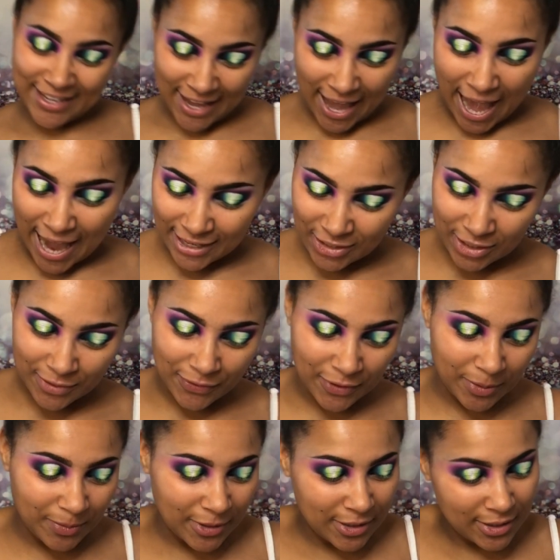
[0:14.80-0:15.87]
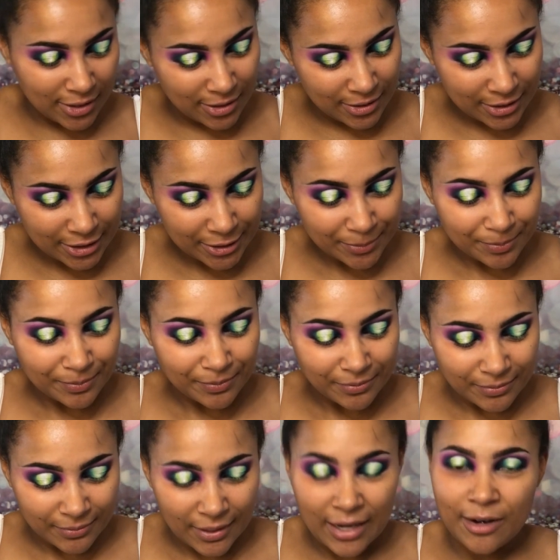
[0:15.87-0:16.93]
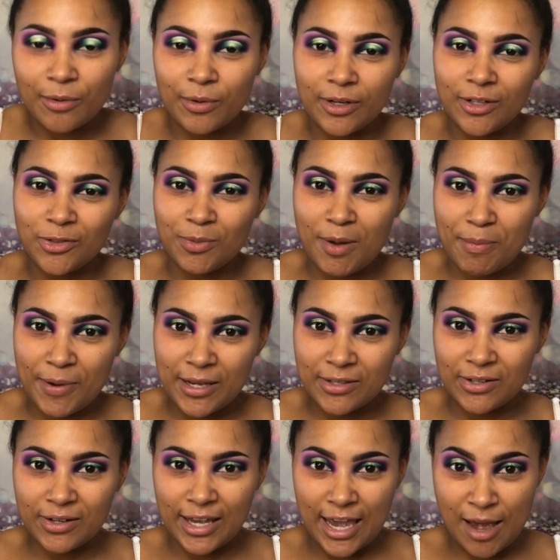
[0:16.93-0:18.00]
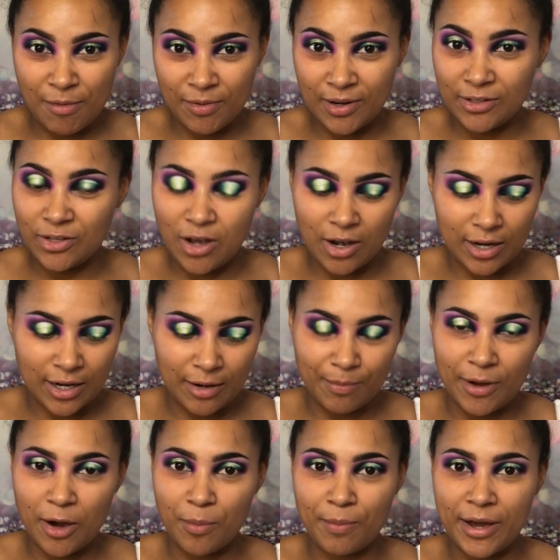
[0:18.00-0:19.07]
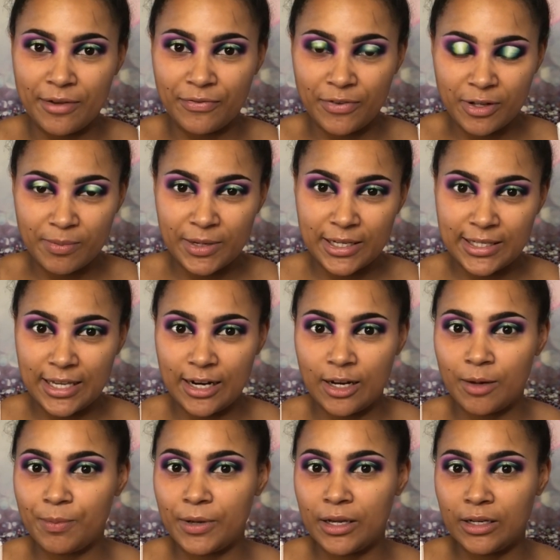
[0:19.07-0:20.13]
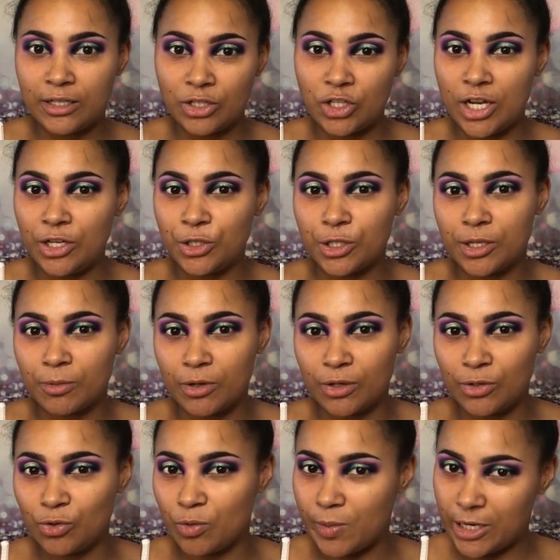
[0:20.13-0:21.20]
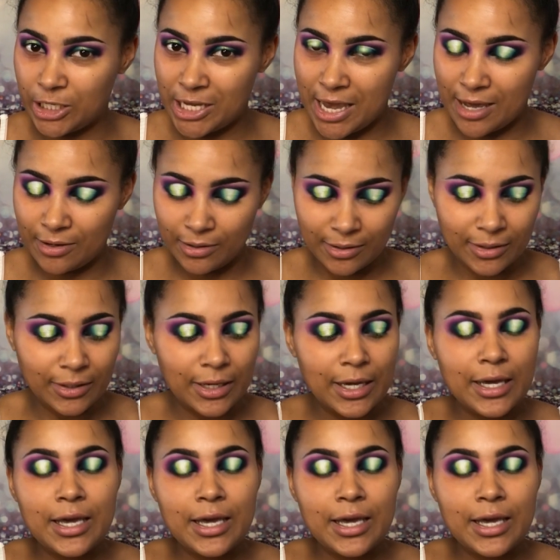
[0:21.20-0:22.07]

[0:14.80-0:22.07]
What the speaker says: I just filmed this look and I want to do my base on camera talking about my filming setup and the changes I'm going to do on my channel.